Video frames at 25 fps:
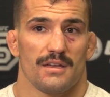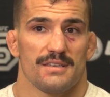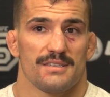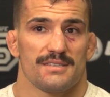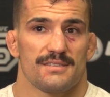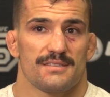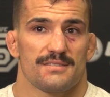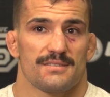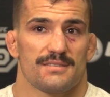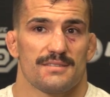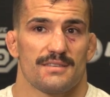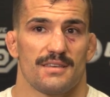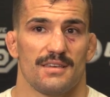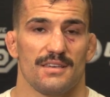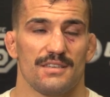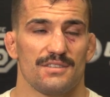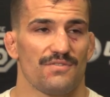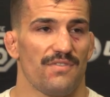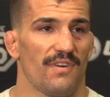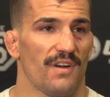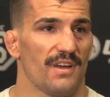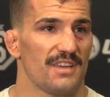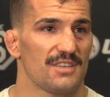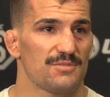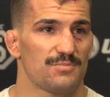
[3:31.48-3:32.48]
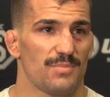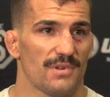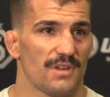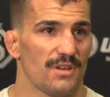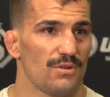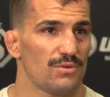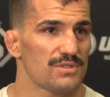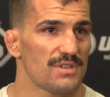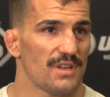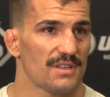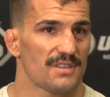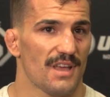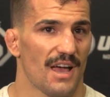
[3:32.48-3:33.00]
He
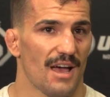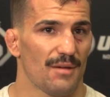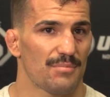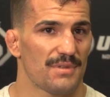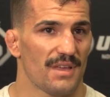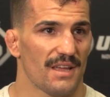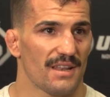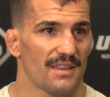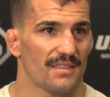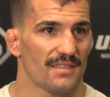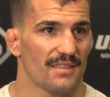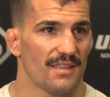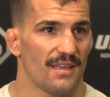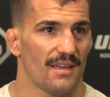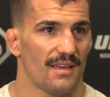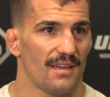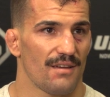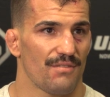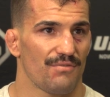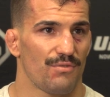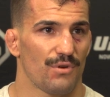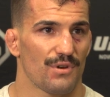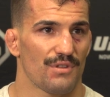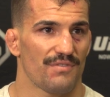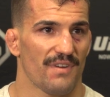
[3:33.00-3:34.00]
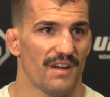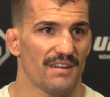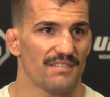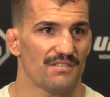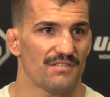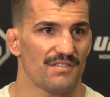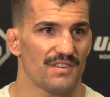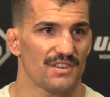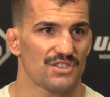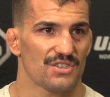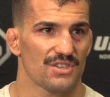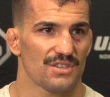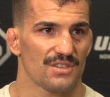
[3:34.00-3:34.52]
was a top 10 in the 45
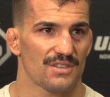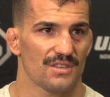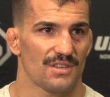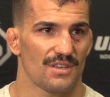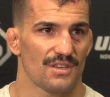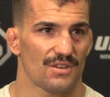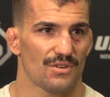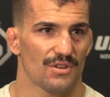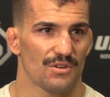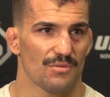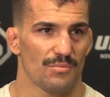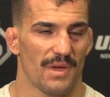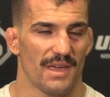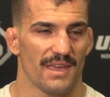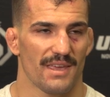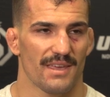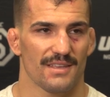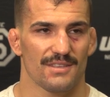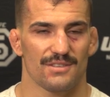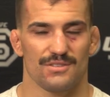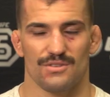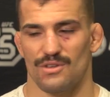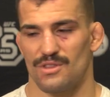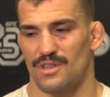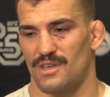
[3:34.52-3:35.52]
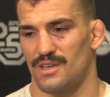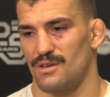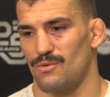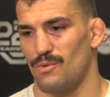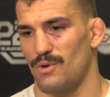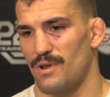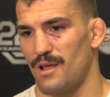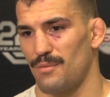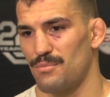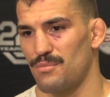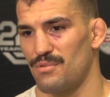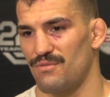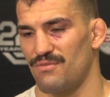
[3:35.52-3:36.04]
division. He couldn't make it, so he
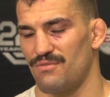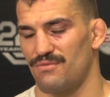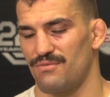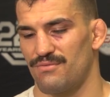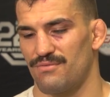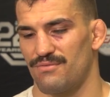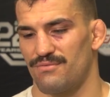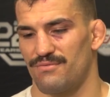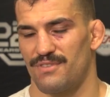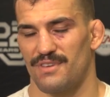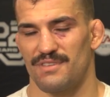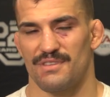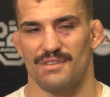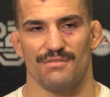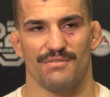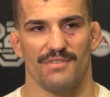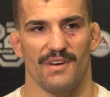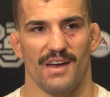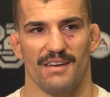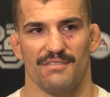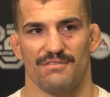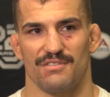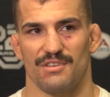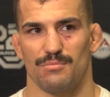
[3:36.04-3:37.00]
went up to 55.